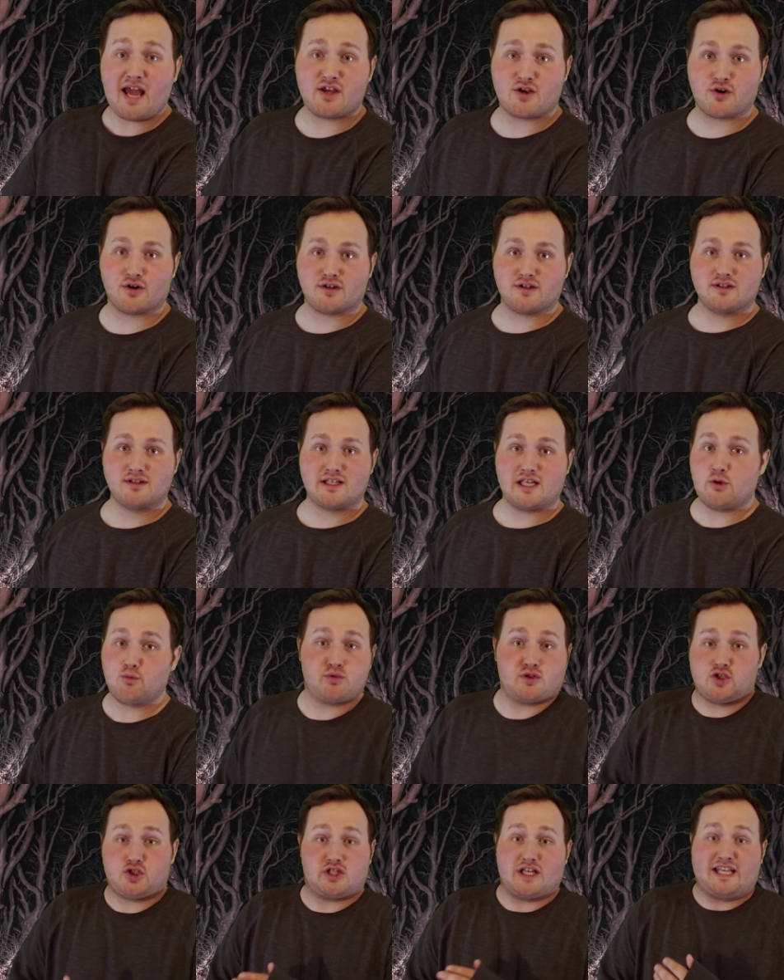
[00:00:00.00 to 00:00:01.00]
by
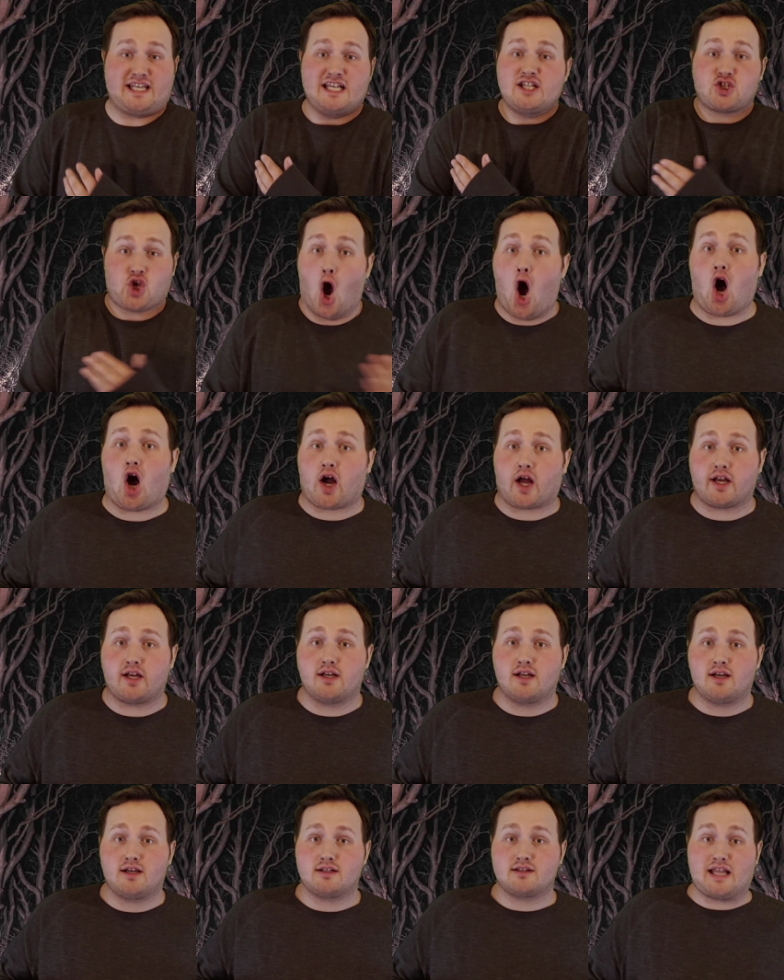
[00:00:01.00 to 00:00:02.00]
Michael. He, he's
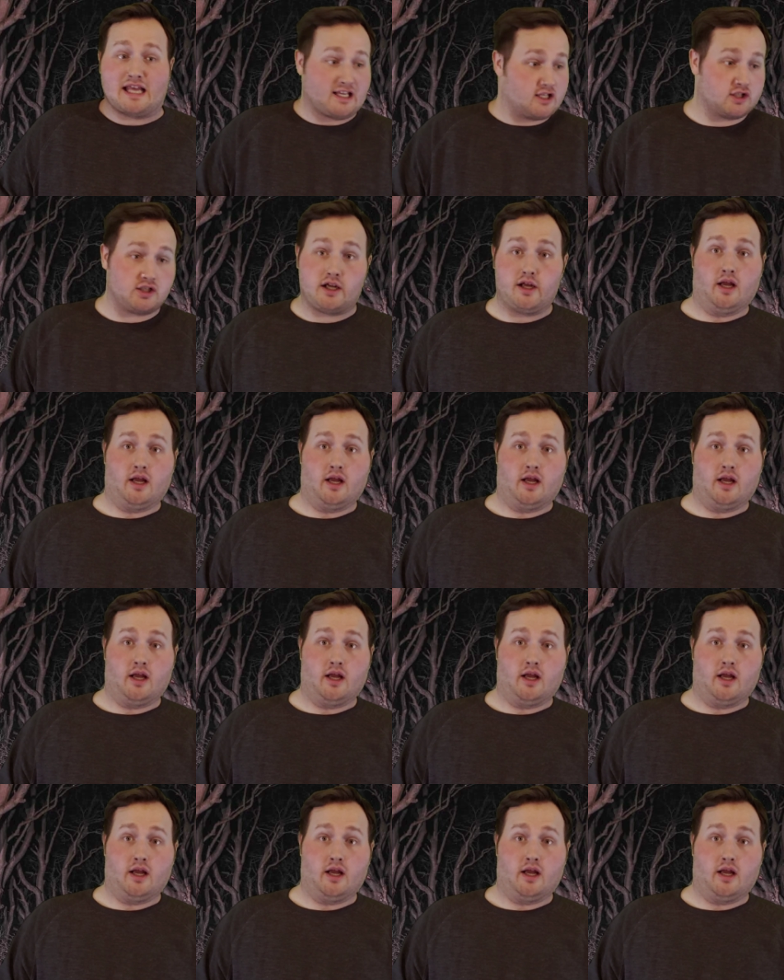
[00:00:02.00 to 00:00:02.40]
gone.